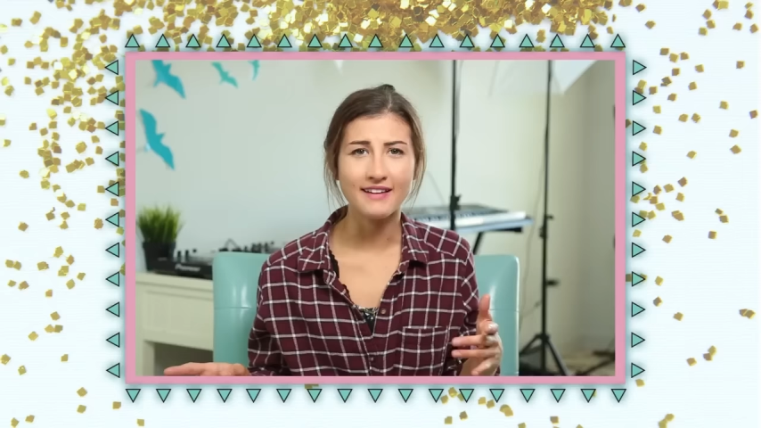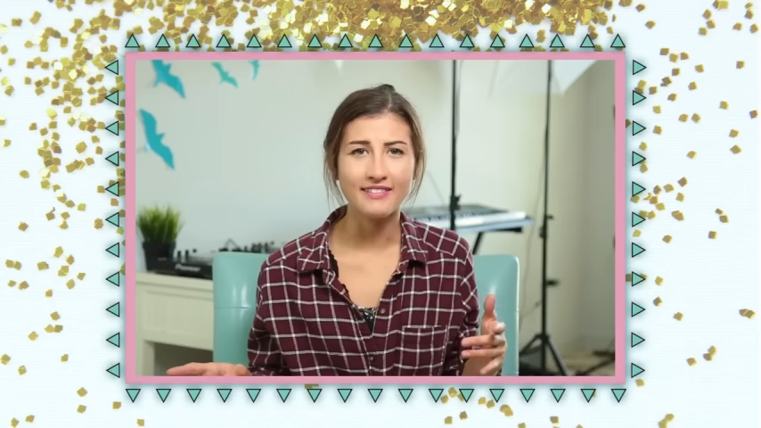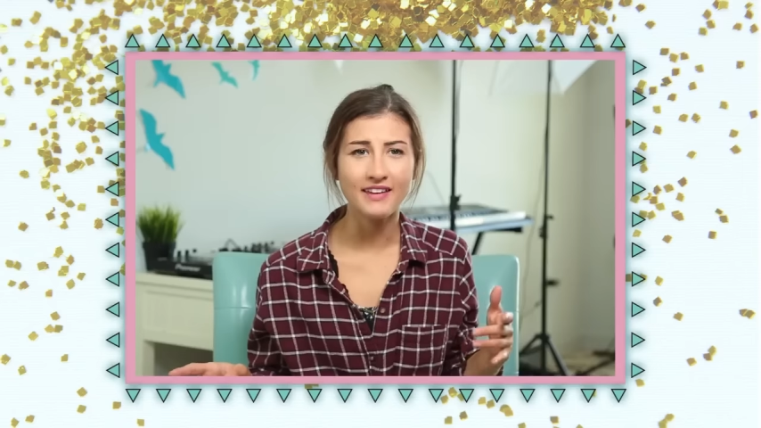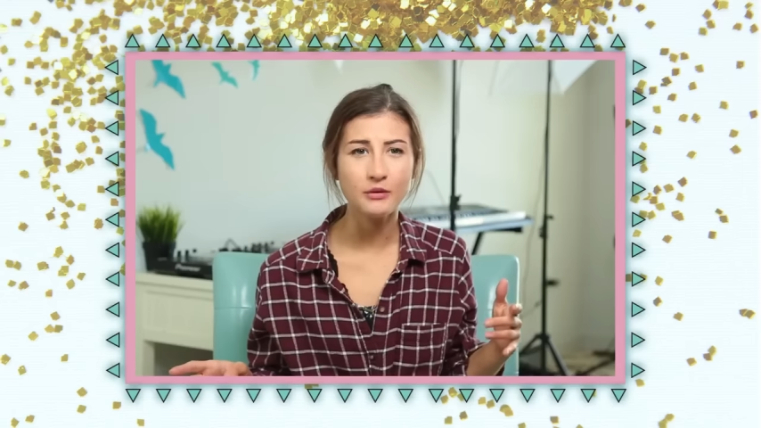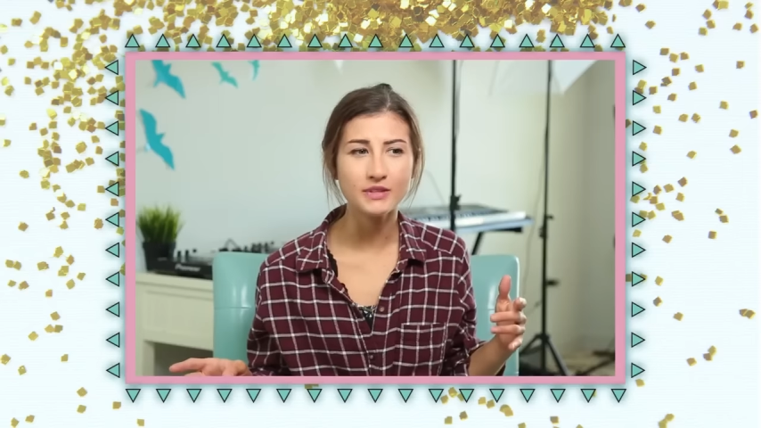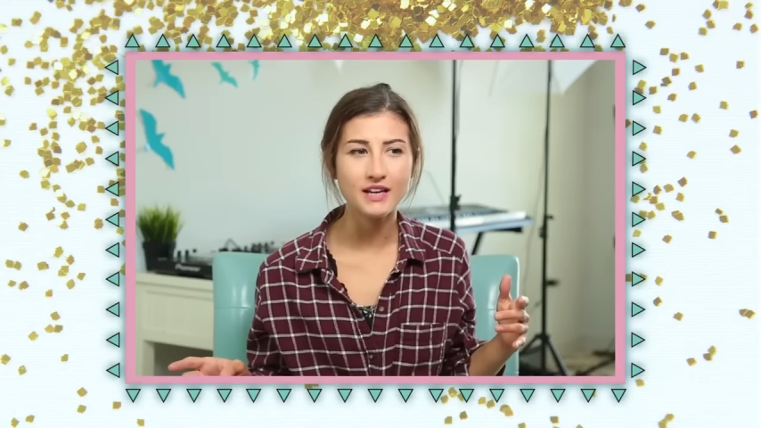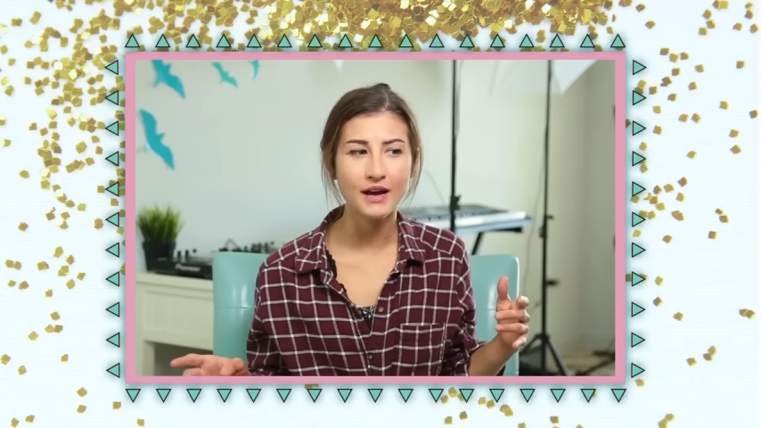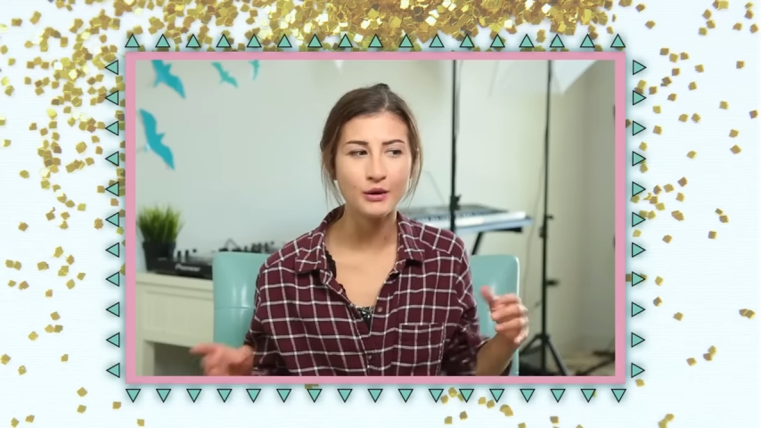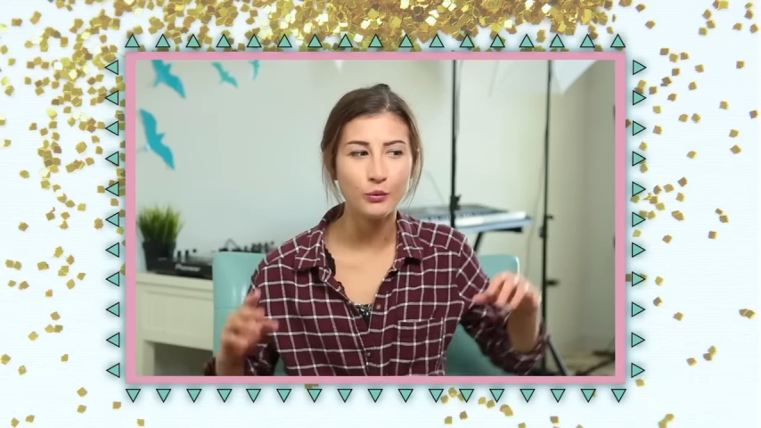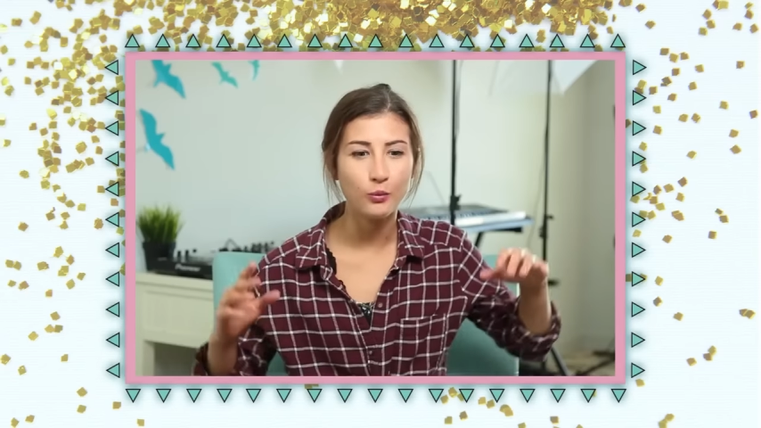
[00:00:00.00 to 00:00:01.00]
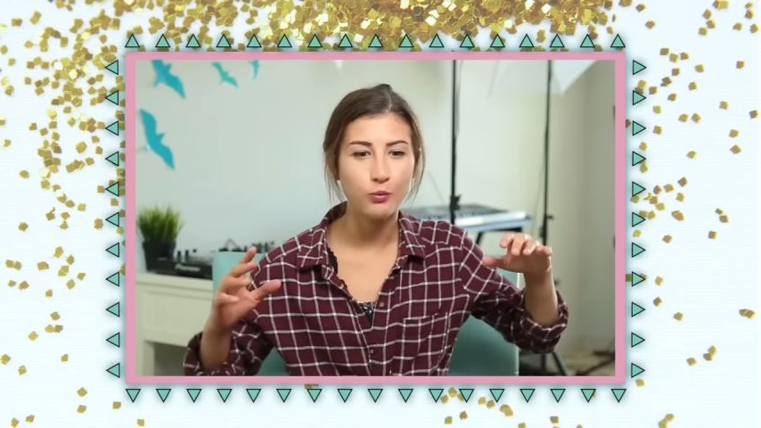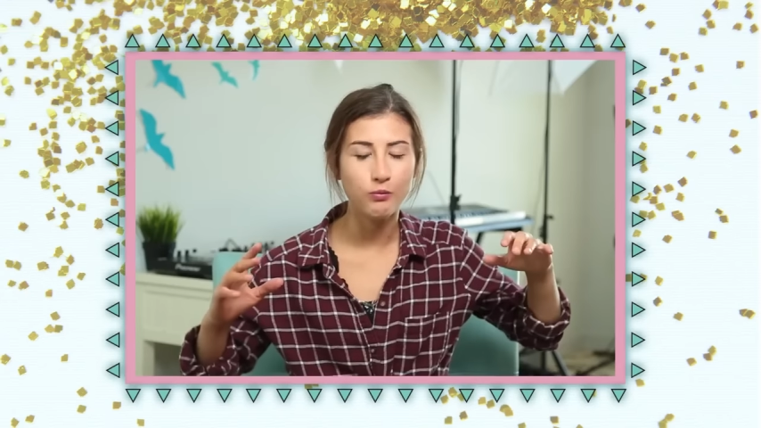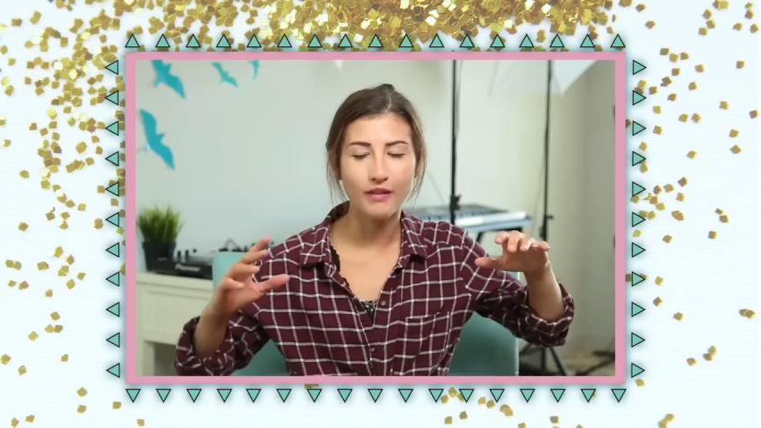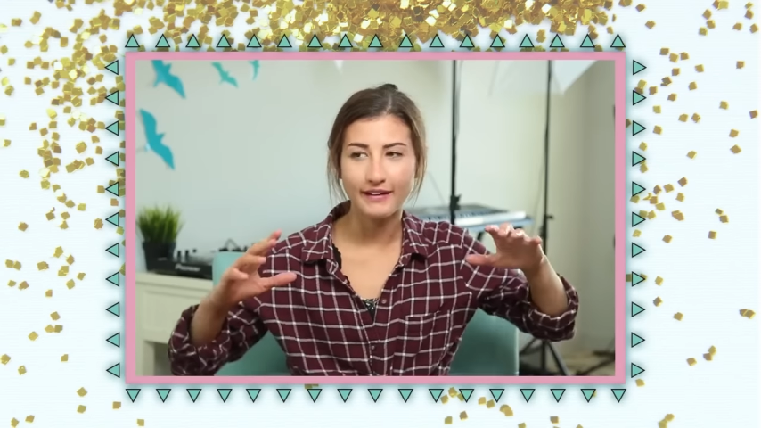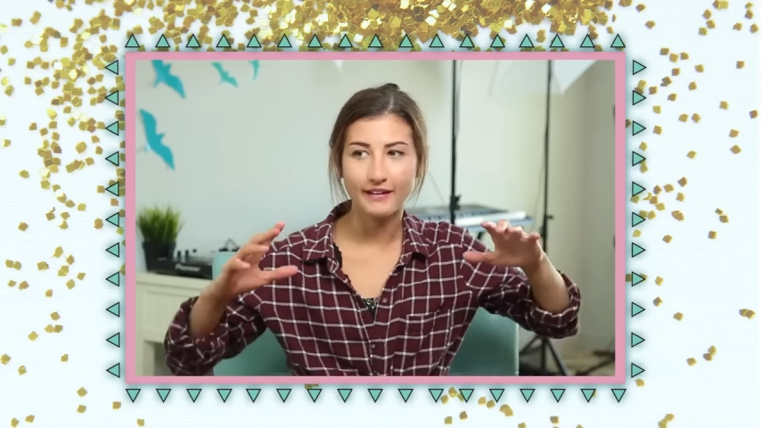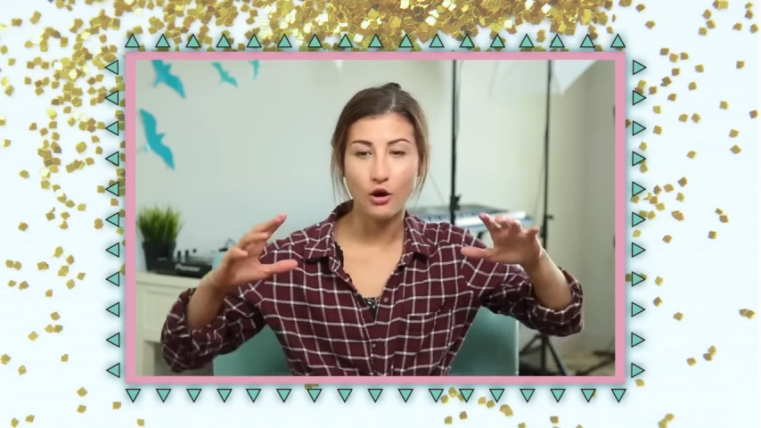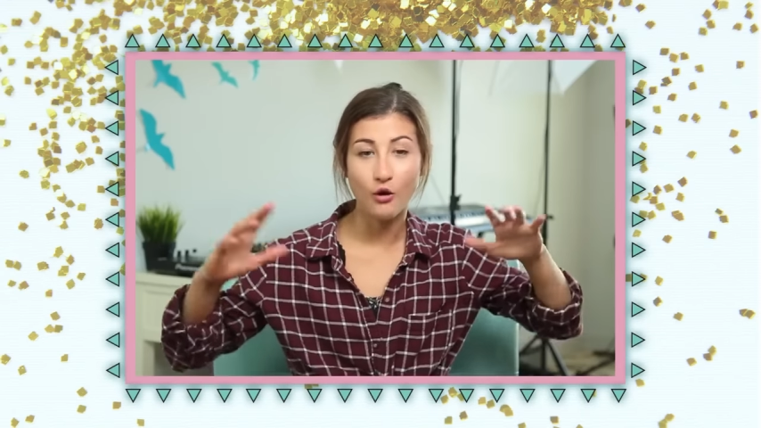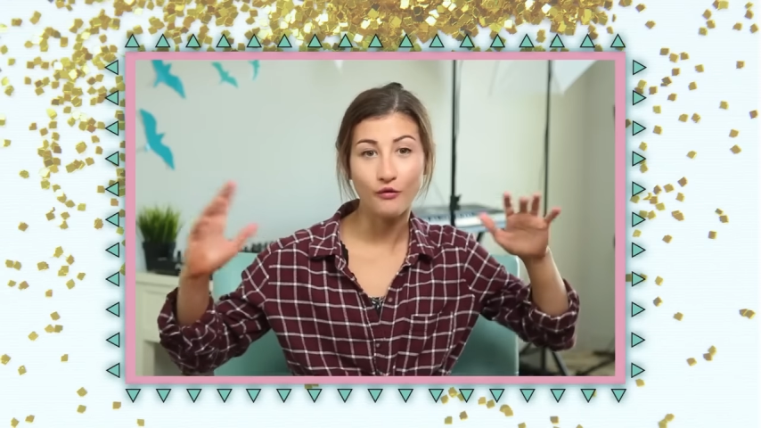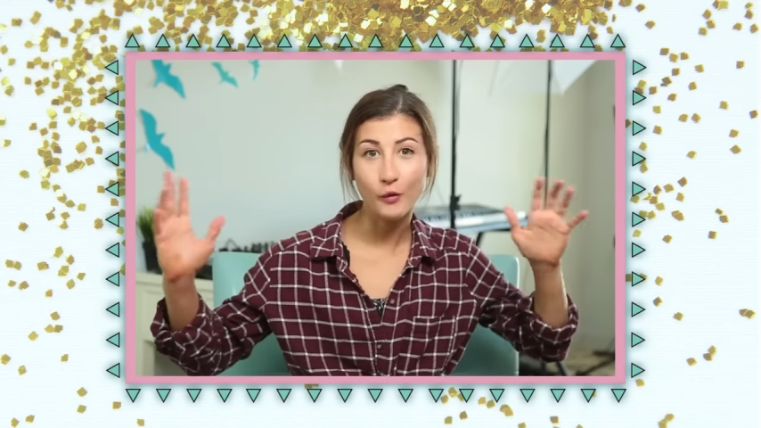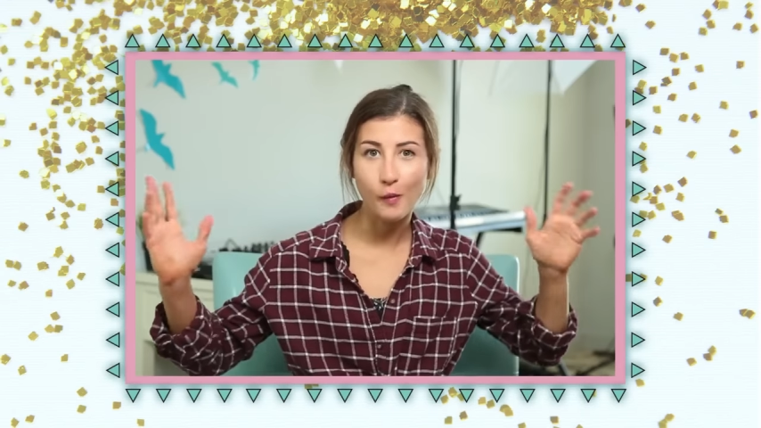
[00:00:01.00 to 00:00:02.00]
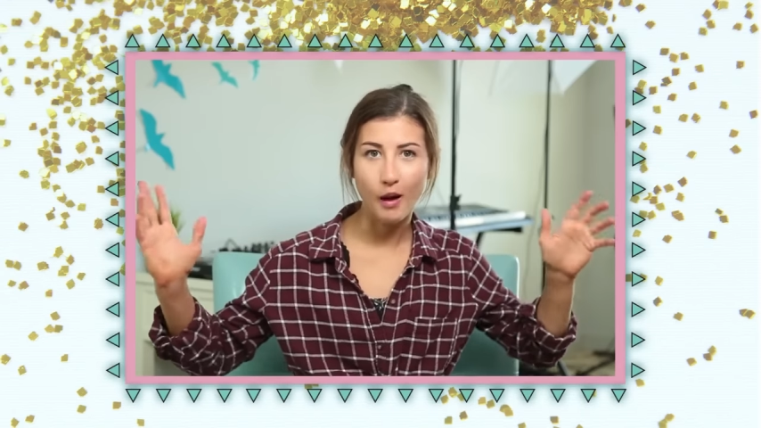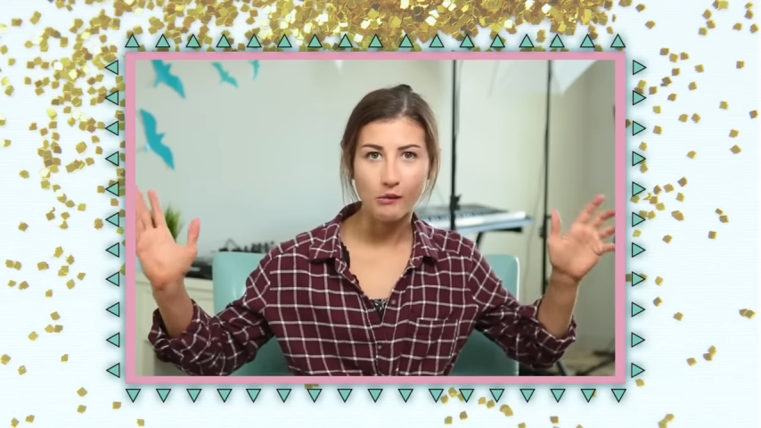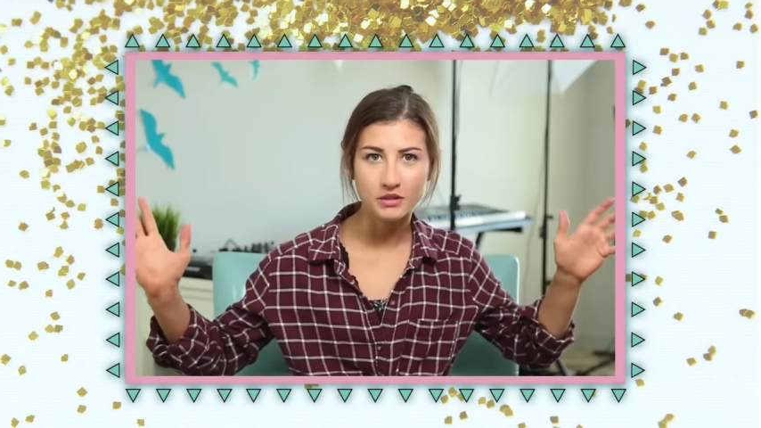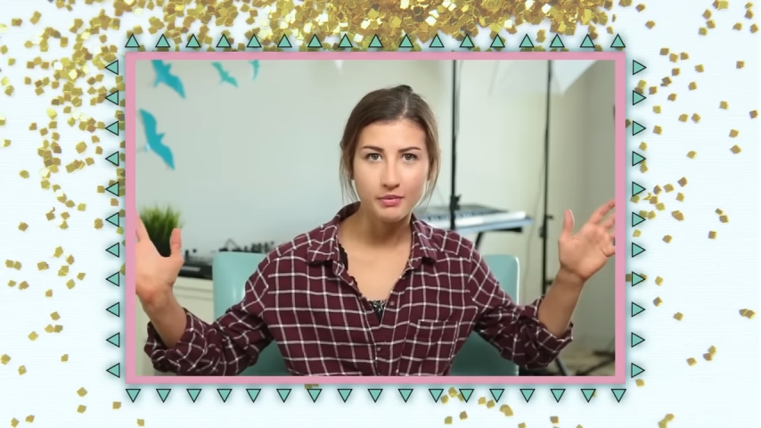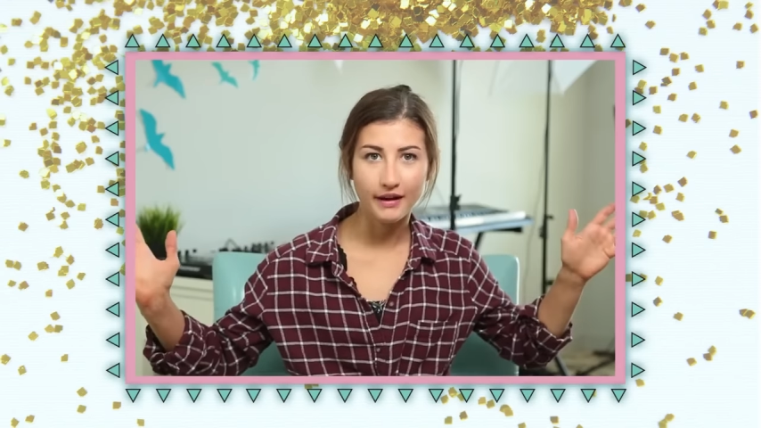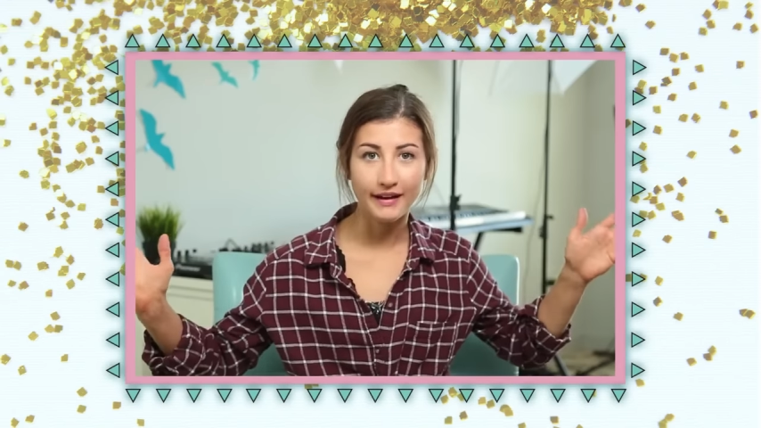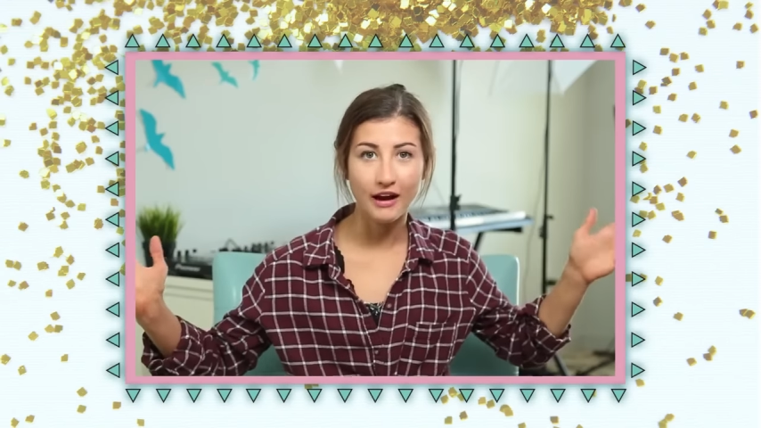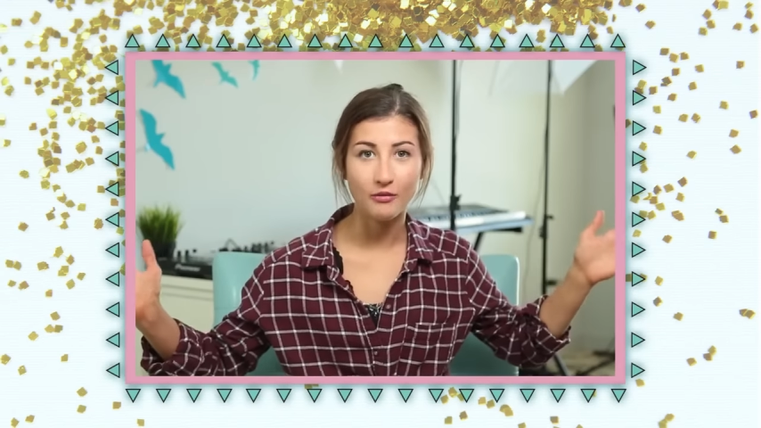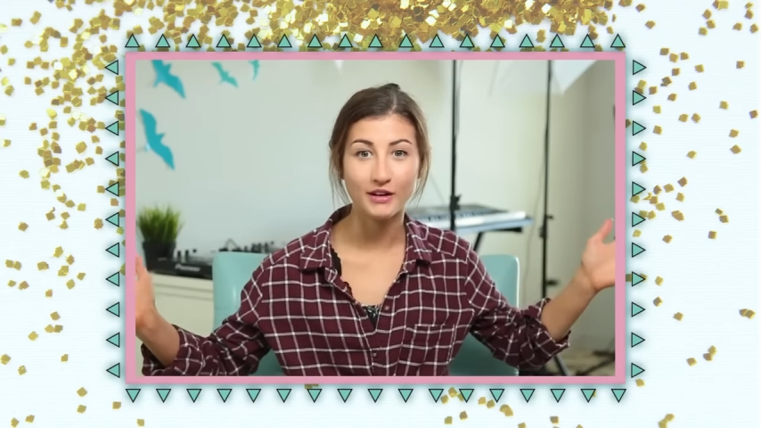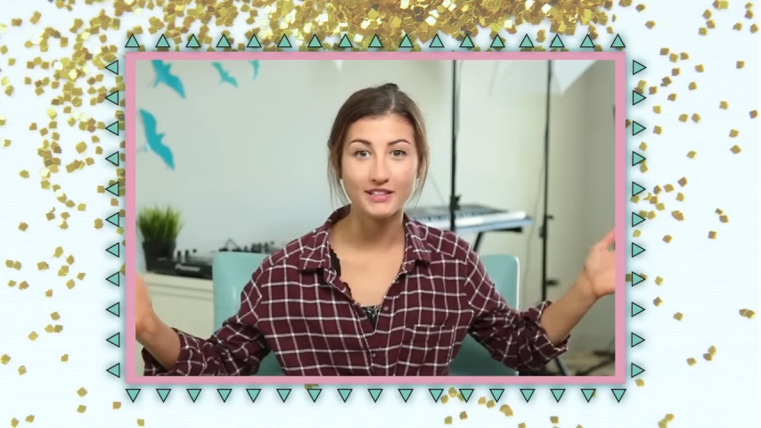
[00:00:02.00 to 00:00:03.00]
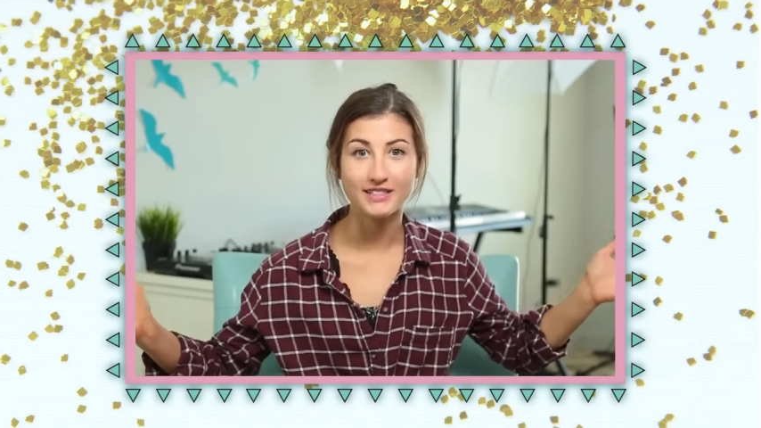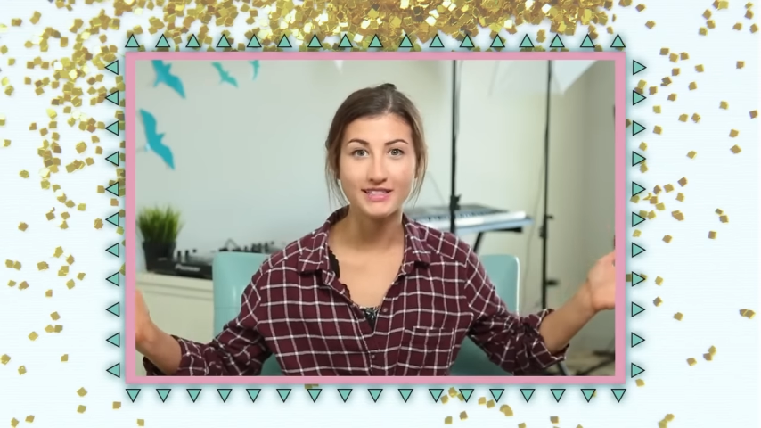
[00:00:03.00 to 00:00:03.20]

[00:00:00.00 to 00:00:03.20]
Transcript: I think he was kind of like overwhelmed by how much